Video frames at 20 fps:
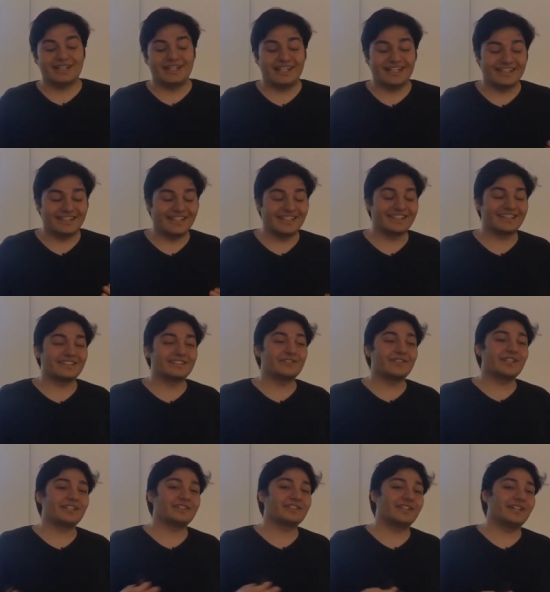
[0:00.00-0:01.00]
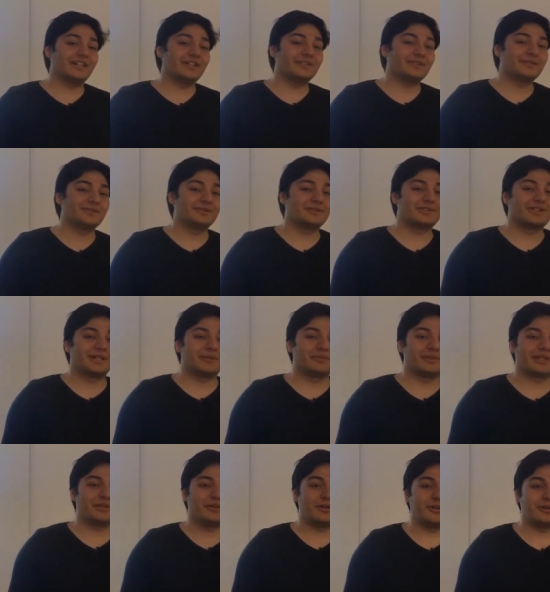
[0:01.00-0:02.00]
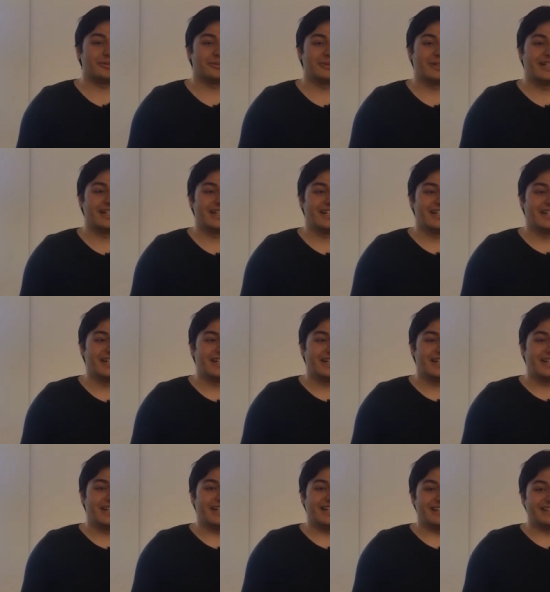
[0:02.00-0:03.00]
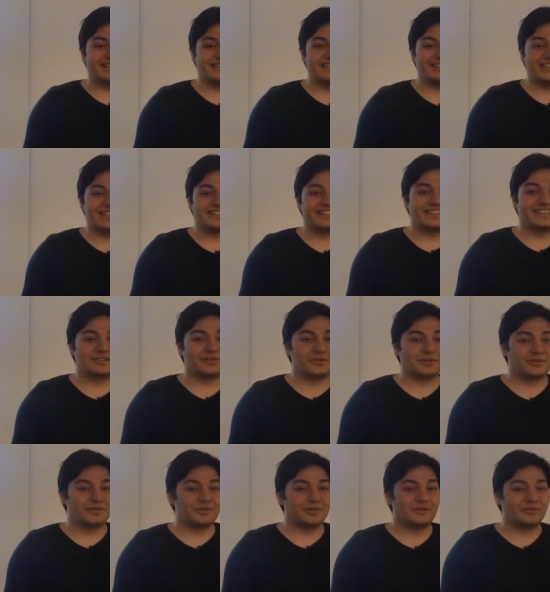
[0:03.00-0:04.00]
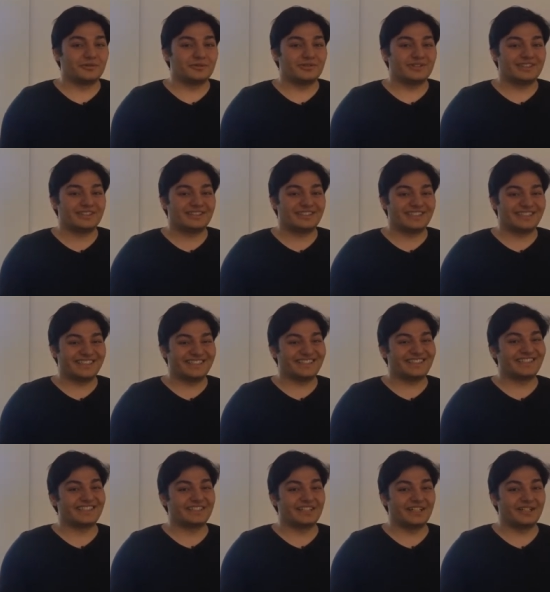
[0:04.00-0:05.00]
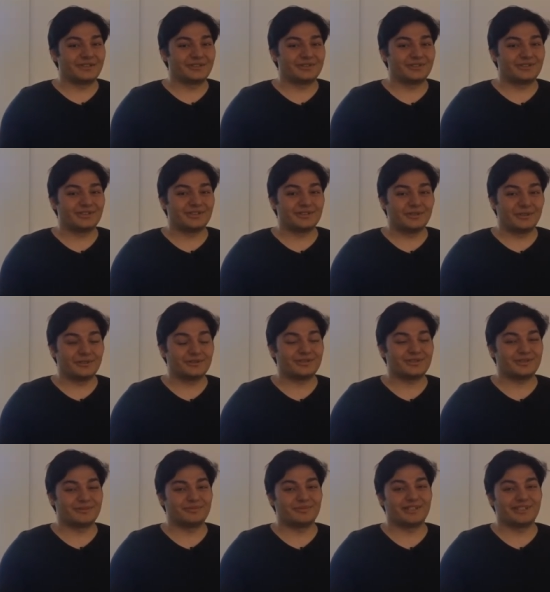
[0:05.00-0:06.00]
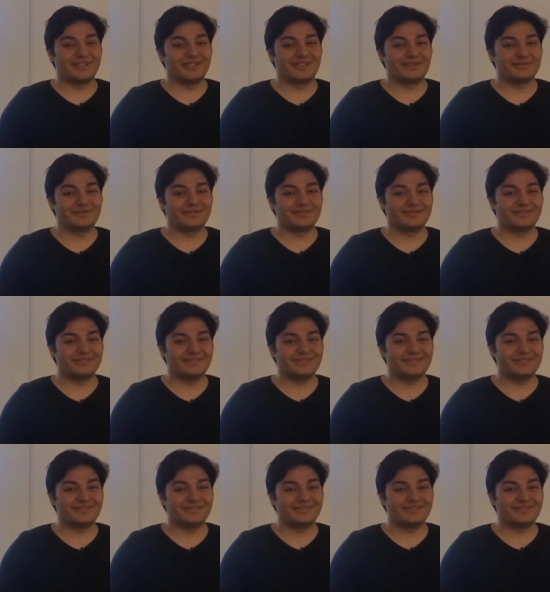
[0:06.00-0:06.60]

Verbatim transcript: And another 8 hour to come back home, and that's a total of 16 hours lost in my life.